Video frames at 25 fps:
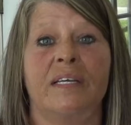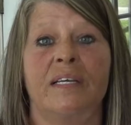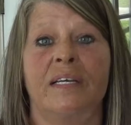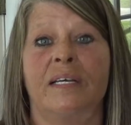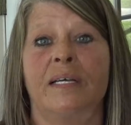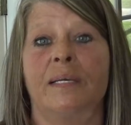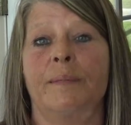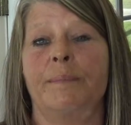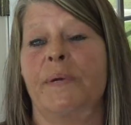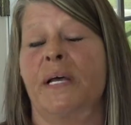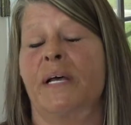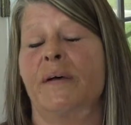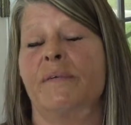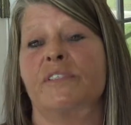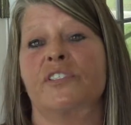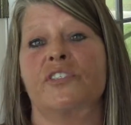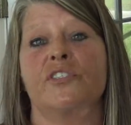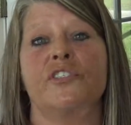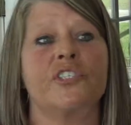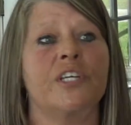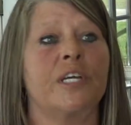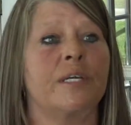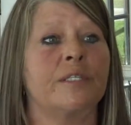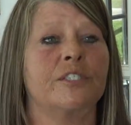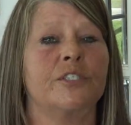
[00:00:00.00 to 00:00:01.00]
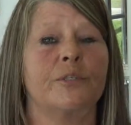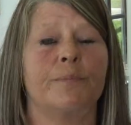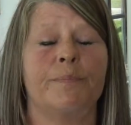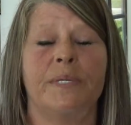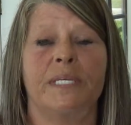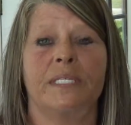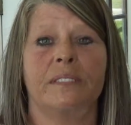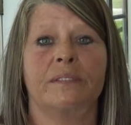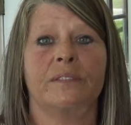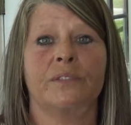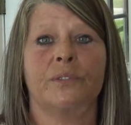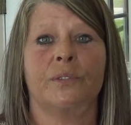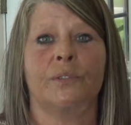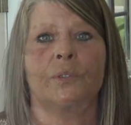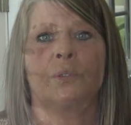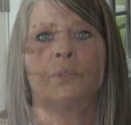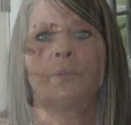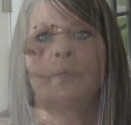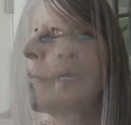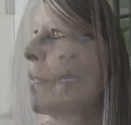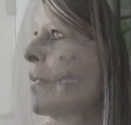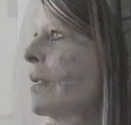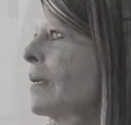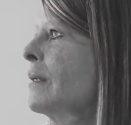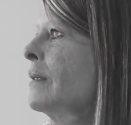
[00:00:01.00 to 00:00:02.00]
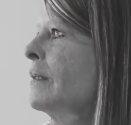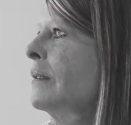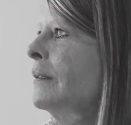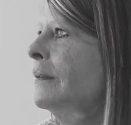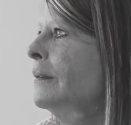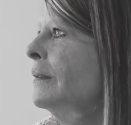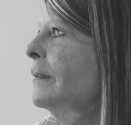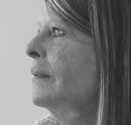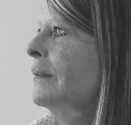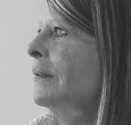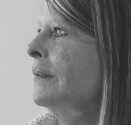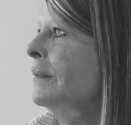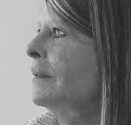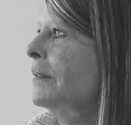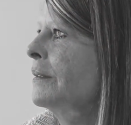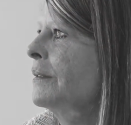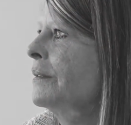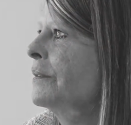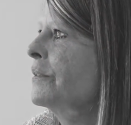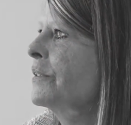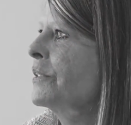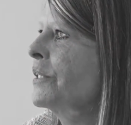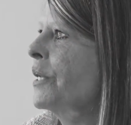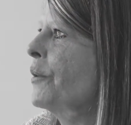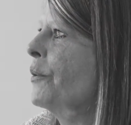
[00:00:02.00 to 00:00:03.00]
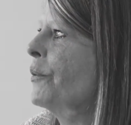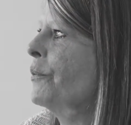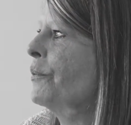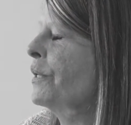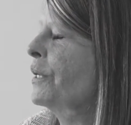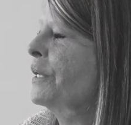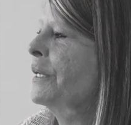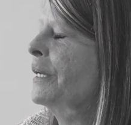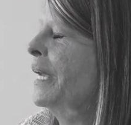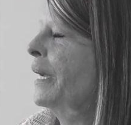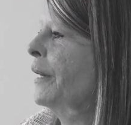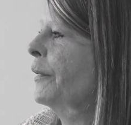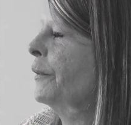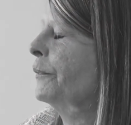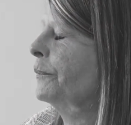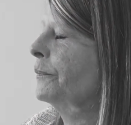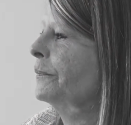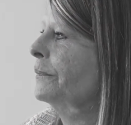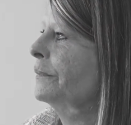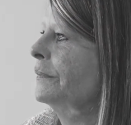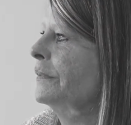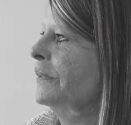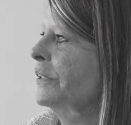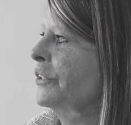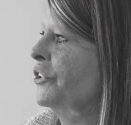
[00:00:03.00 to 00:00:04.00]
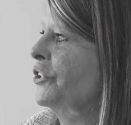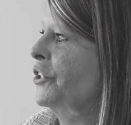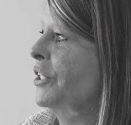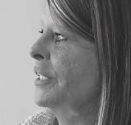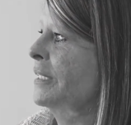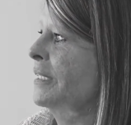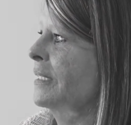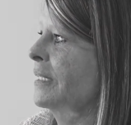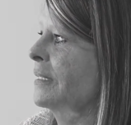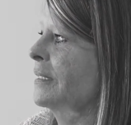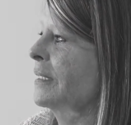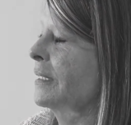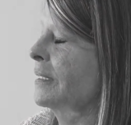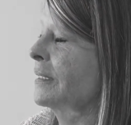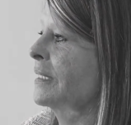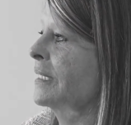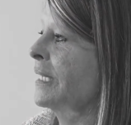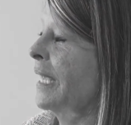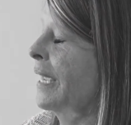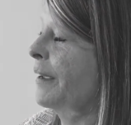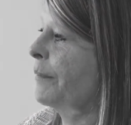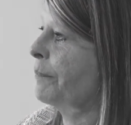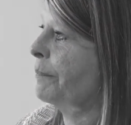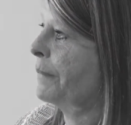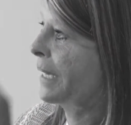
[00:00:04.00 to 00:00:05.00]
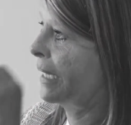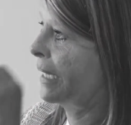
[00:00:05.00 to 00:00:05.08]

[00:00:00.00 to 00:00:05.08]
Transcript: up. I was judgmental. So, you know, Jesus has saved